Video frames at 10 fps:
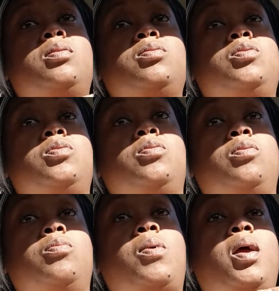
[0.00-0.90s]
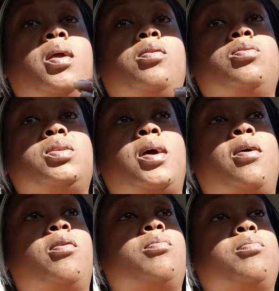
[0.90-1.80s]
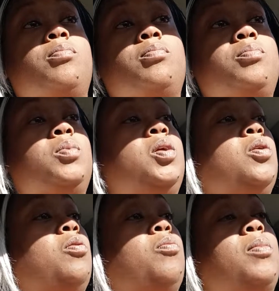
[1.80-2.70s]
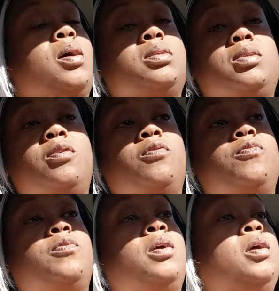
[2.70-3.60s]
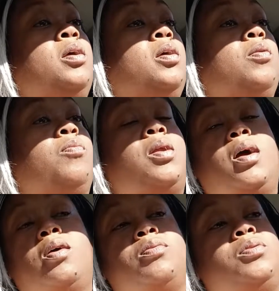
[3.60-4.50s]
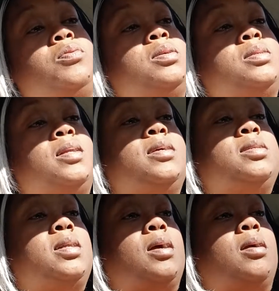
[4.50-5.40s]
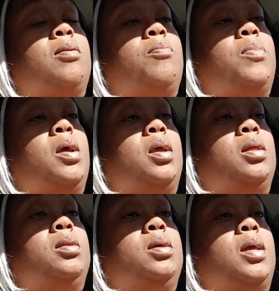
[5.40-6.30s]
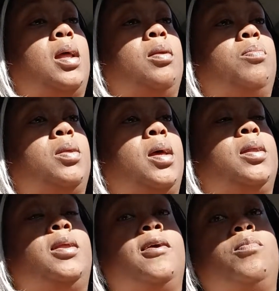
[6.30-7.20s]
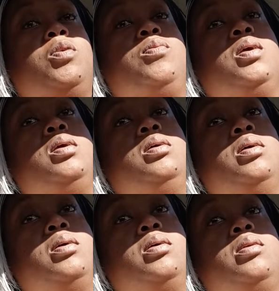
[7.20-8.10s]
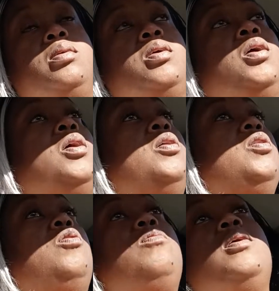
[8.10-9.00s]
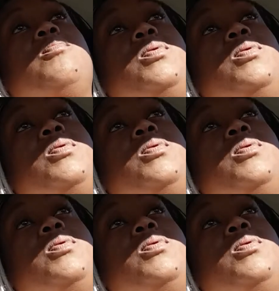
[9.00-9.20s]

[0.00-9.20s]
to my inner child, you know, myself. When I go through this lesson, I come back and look at it and be like, damn, you did good. You did